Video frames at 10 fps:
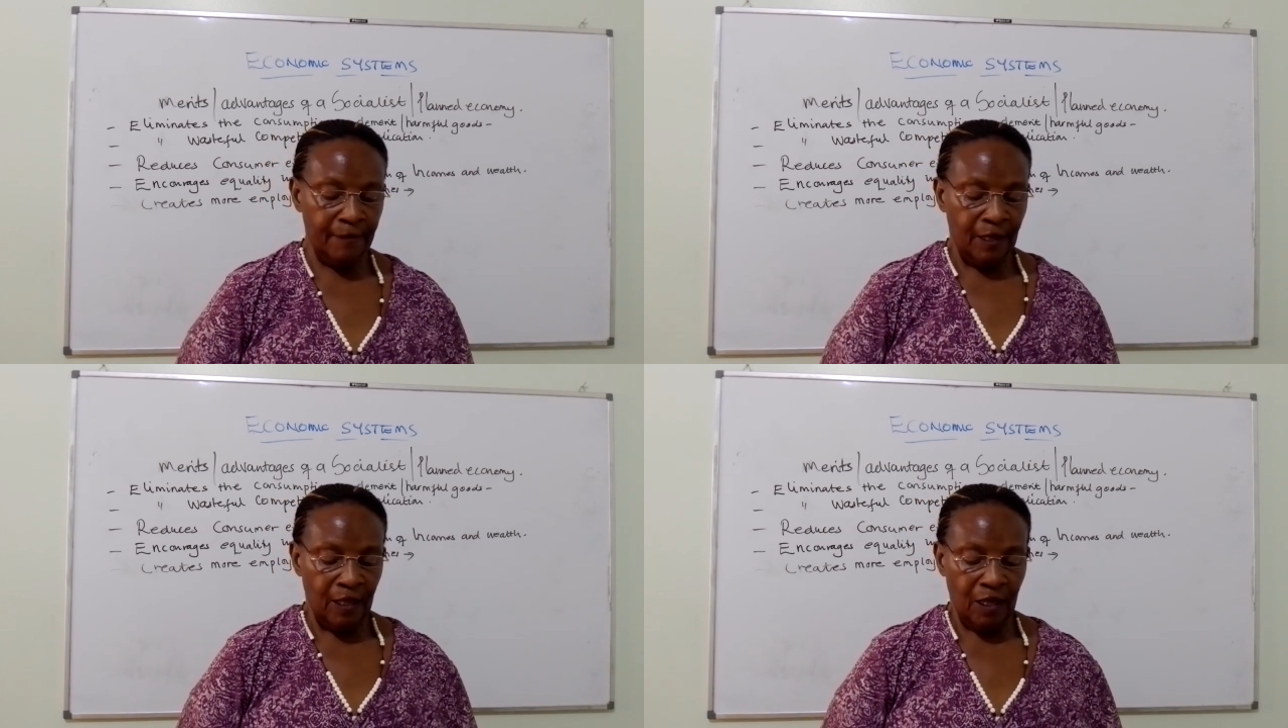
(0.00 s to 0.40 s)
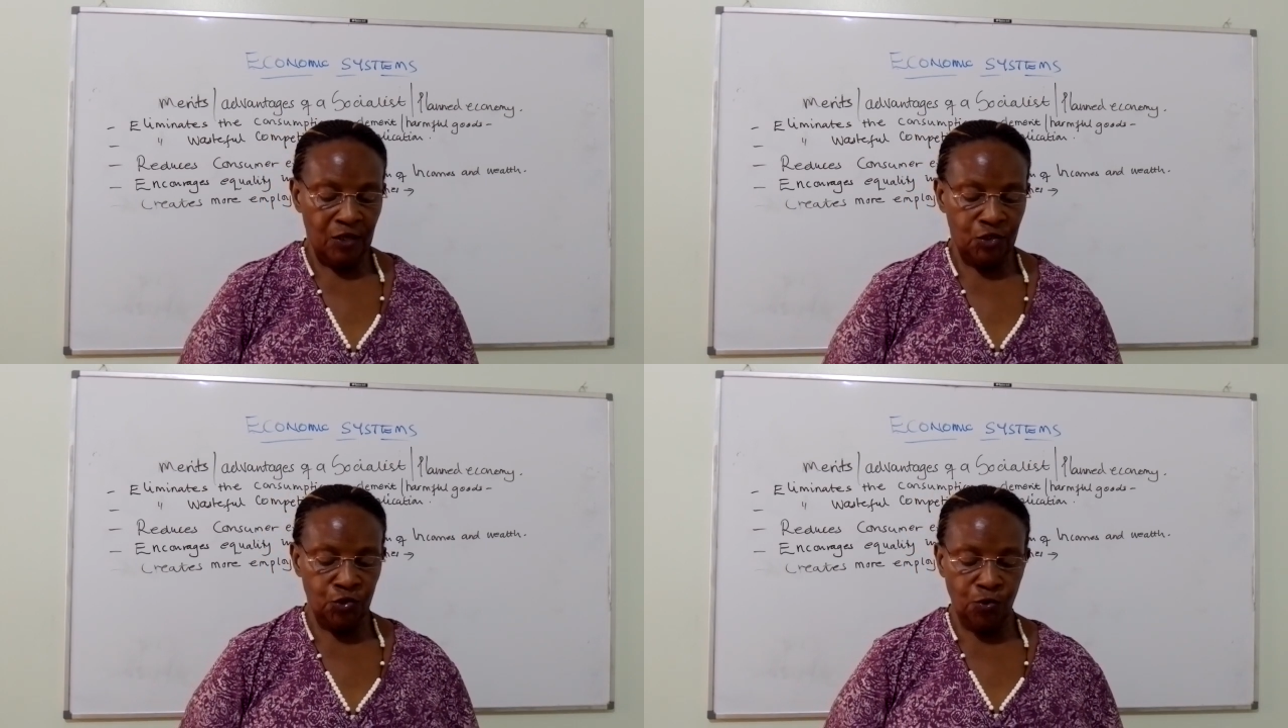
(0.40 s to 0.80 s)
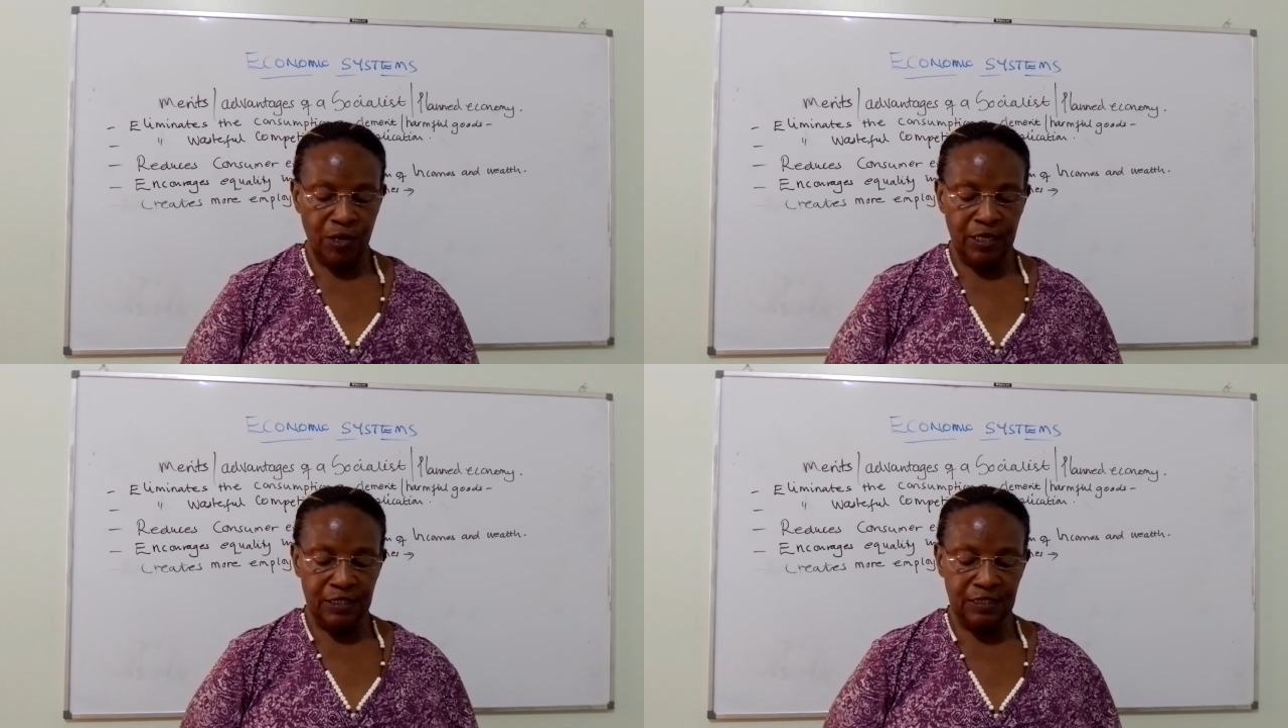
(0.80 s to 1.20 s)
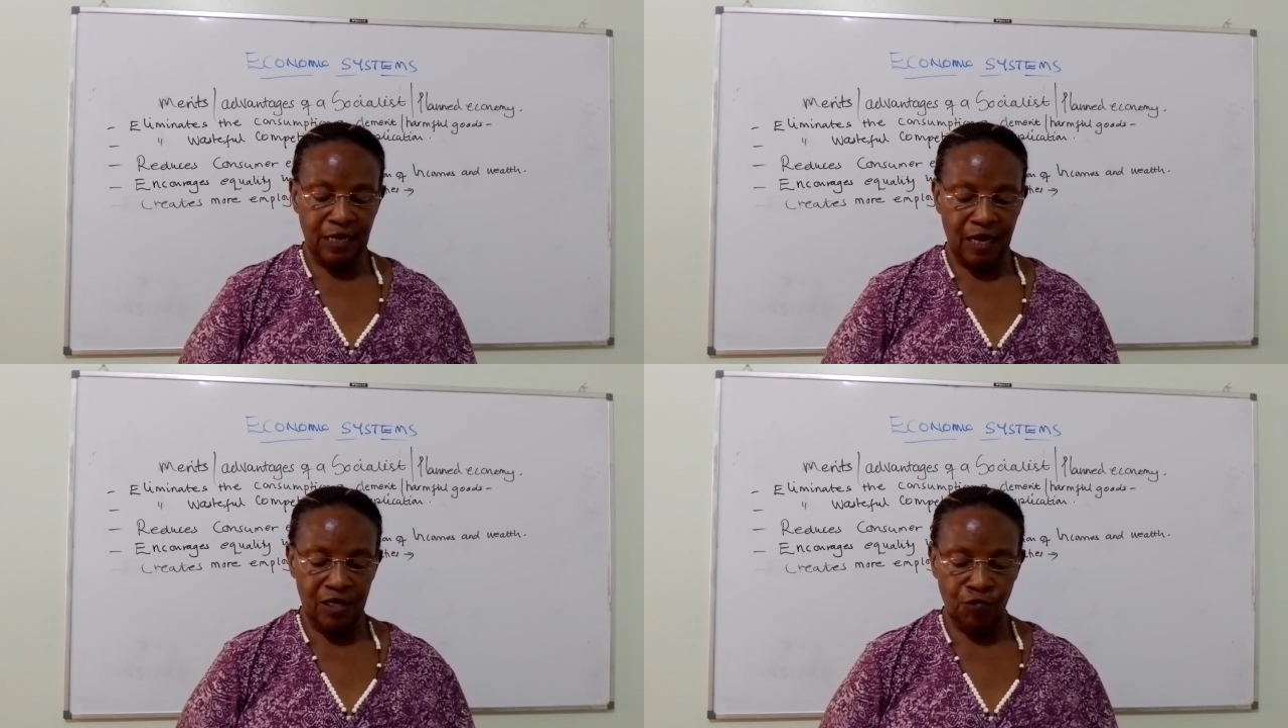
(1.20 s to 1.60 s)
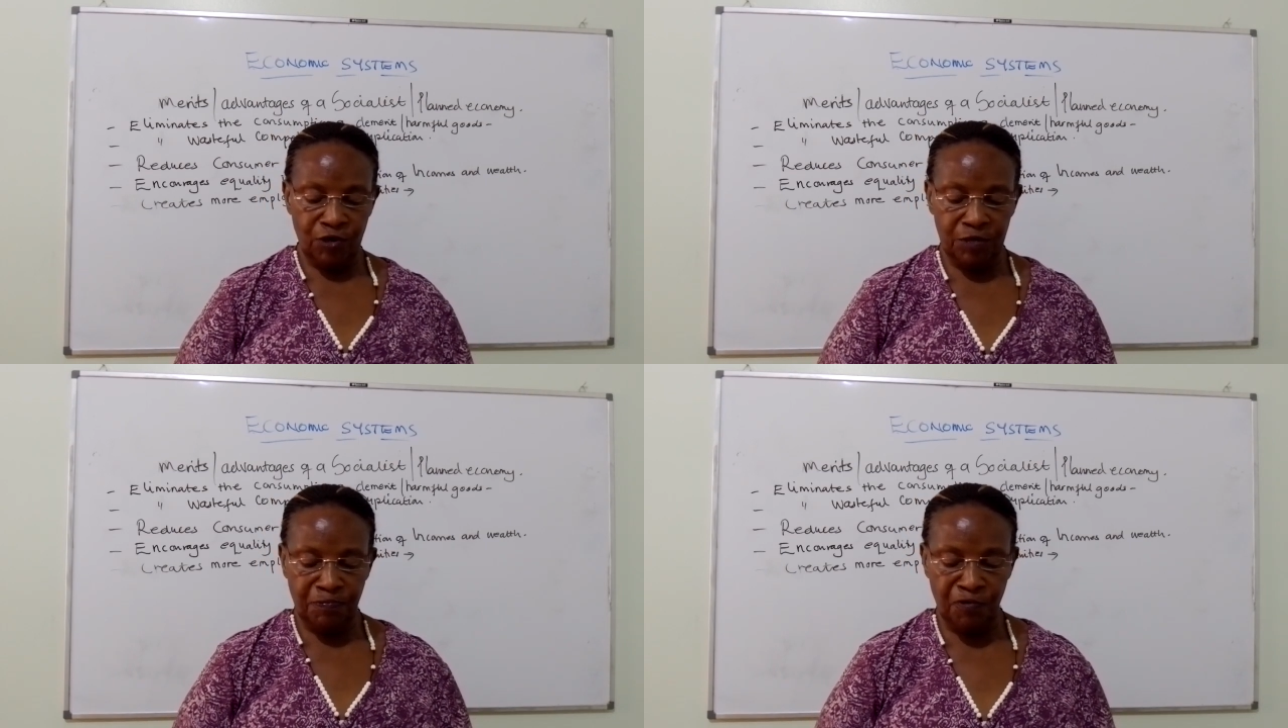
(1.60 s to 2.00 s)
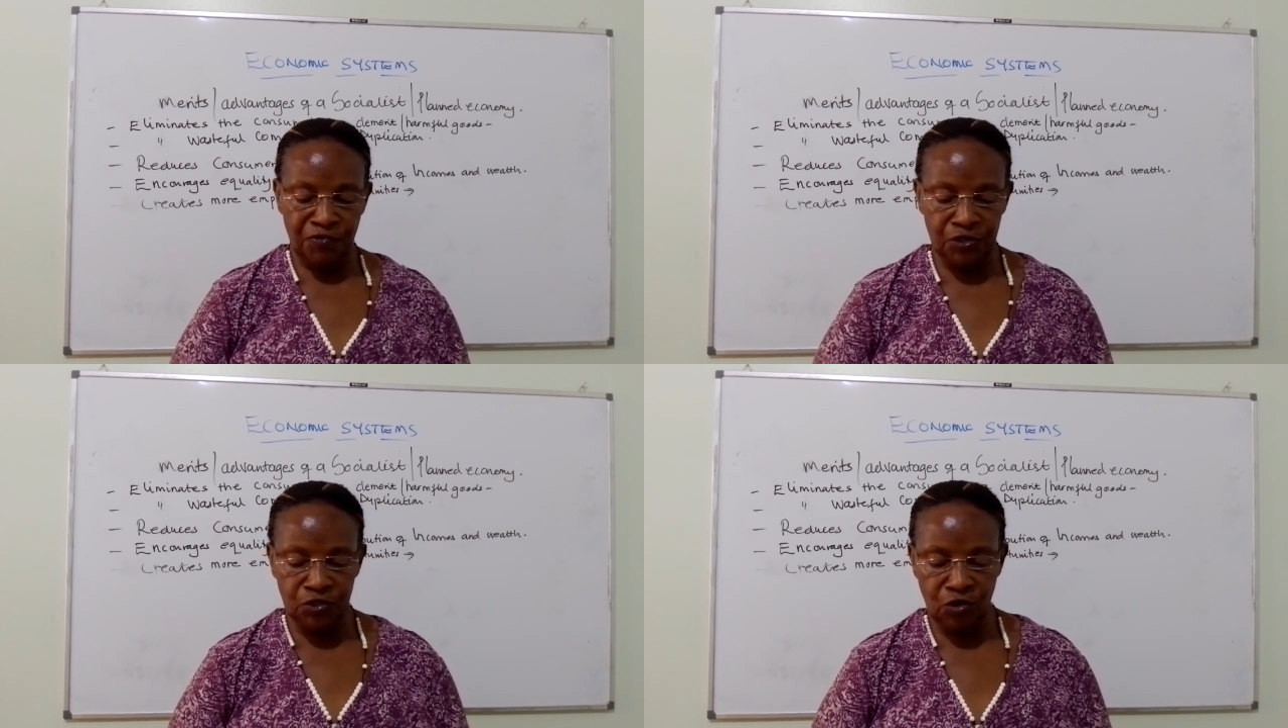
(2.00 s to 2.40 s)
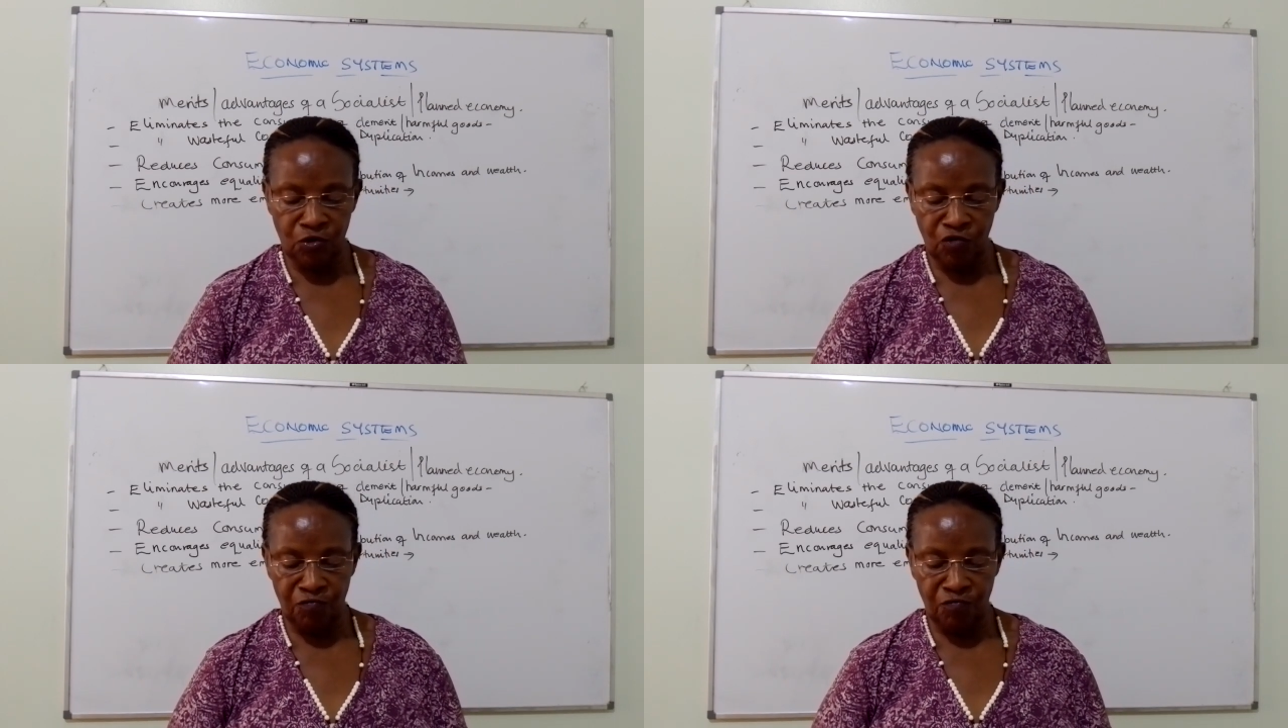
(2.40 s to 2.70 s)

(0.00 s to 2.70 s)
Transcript: Ensures adequate provision of